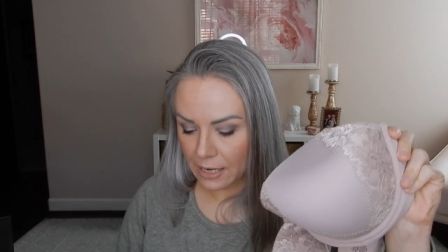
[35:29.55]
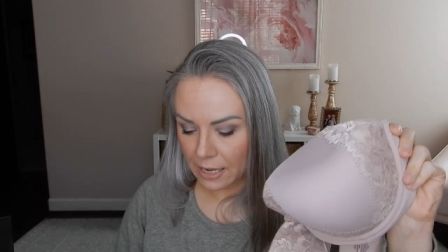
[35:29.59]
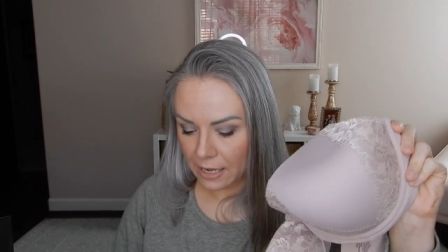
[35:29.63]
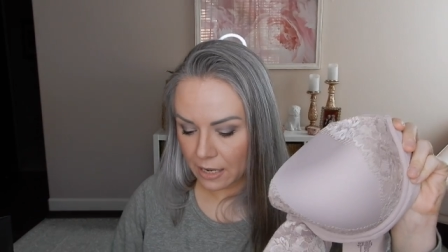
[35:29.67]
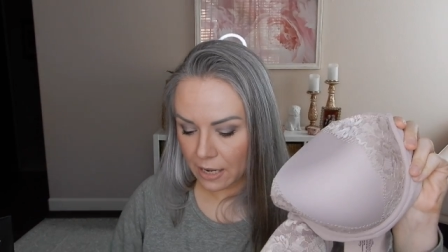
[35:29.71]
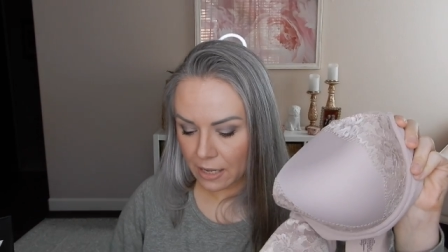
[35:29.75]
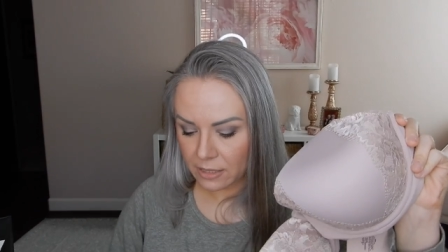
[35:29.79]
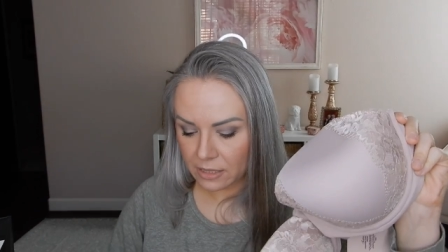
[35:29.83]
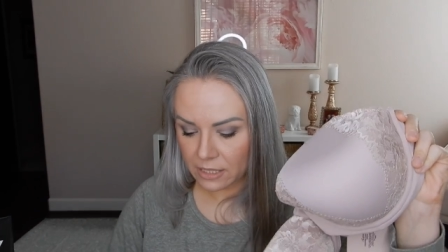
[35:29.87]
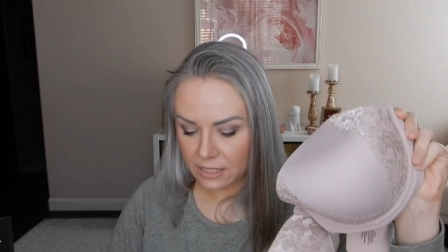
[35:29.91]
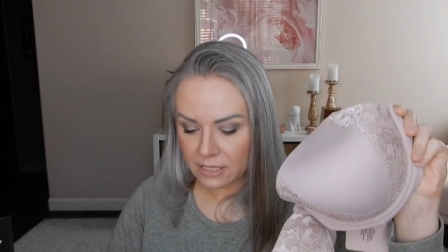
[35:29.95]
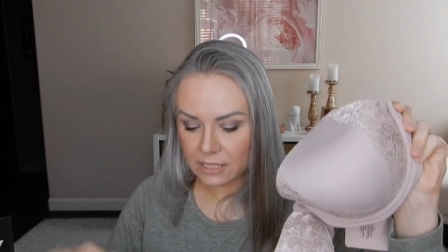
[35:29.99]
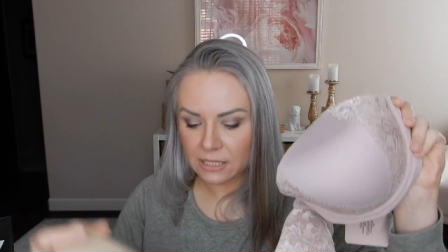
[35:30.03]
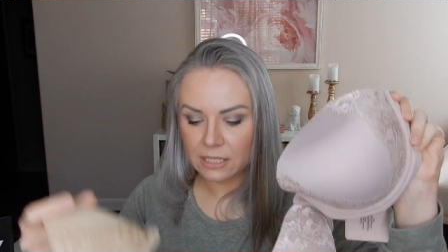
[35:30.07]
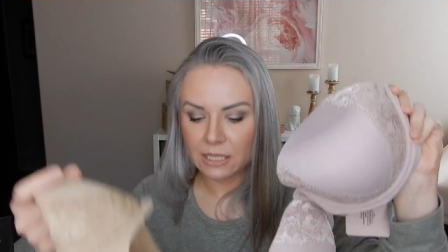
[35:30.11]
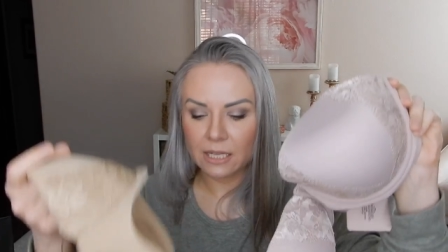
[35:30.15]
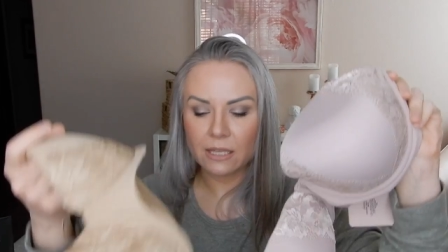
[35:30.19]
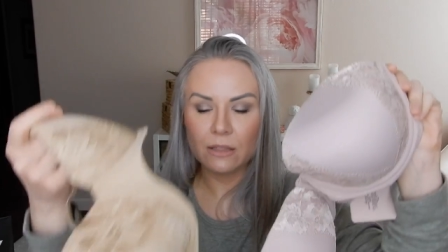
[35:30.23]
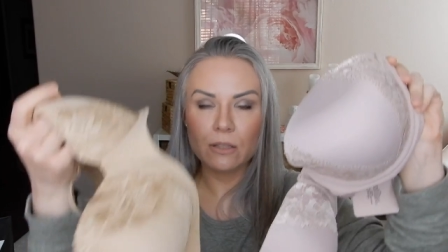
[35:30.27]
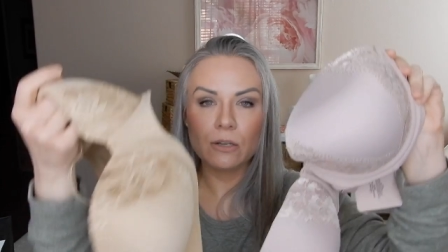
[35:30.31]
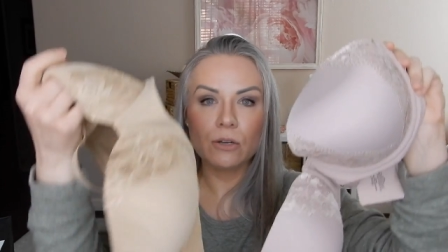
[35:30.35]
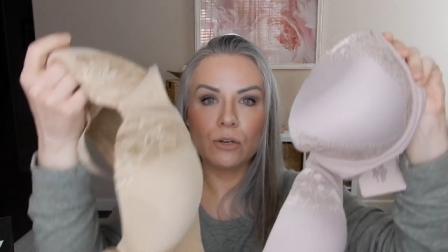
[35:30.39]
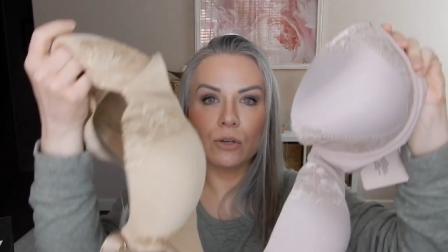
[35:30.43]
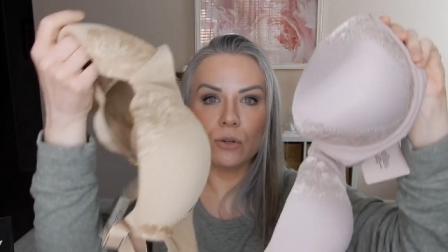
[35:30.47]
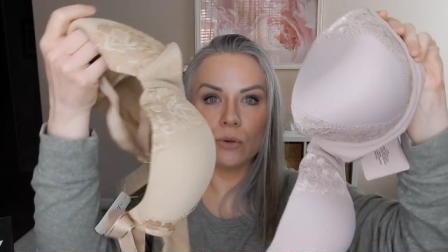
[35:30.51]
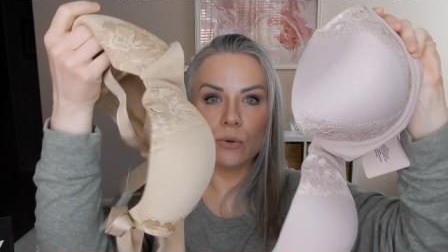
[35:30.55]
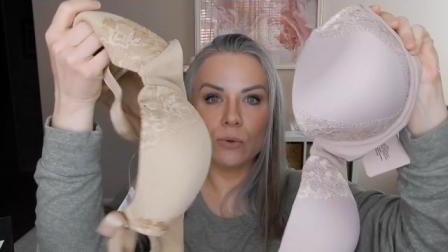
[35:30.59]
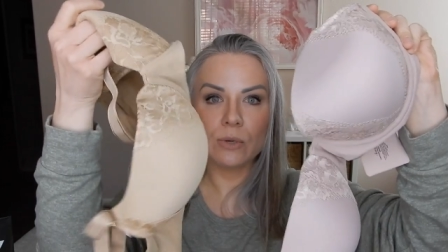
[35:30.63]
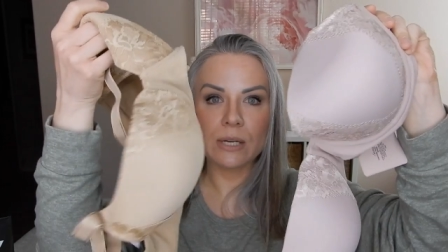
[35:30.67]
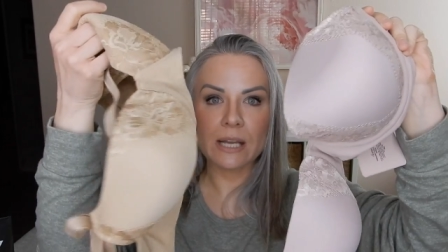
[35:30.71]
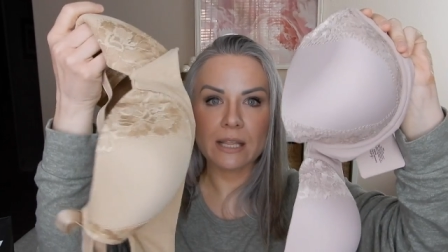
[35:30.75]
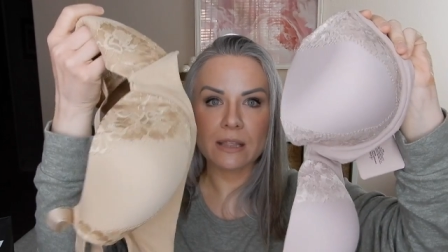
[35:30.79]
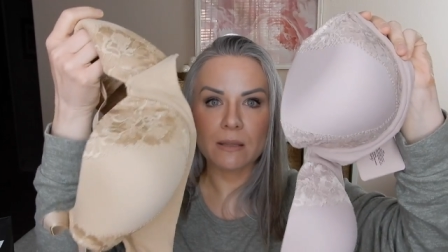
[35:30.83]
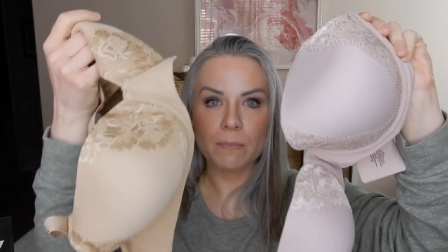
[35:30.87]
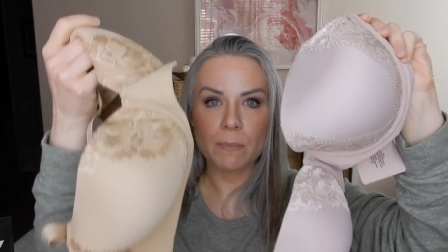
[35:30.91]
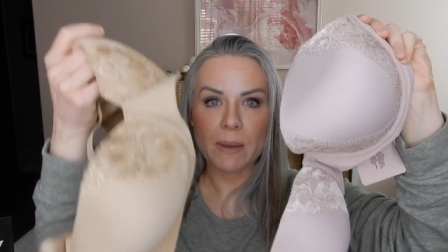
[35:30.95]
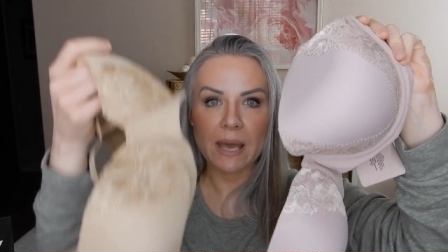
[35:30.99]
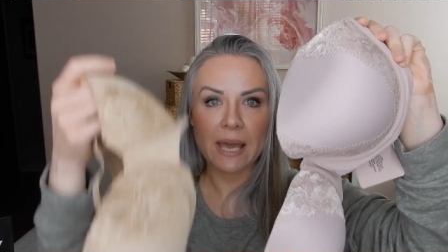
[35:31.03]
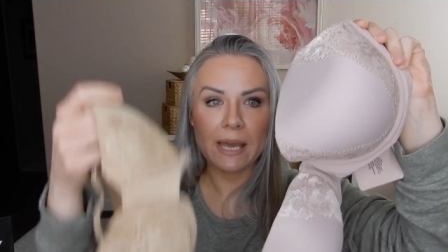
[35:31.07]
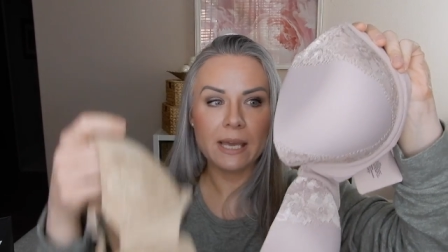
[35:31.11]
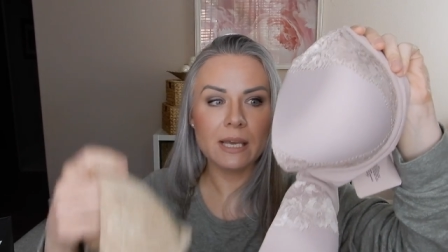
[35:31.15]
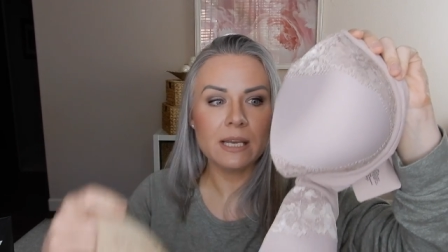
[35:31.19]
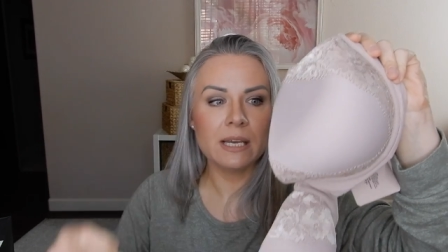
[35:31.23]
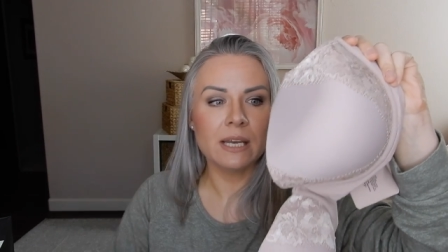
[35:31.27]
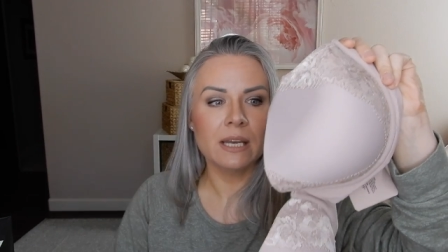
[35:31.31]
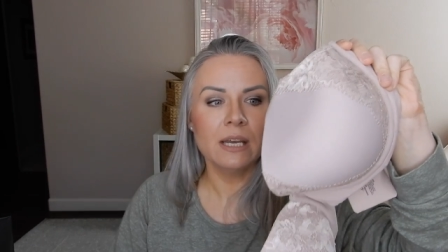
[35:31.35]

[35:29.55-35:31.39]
And I got this in the nude and the pink.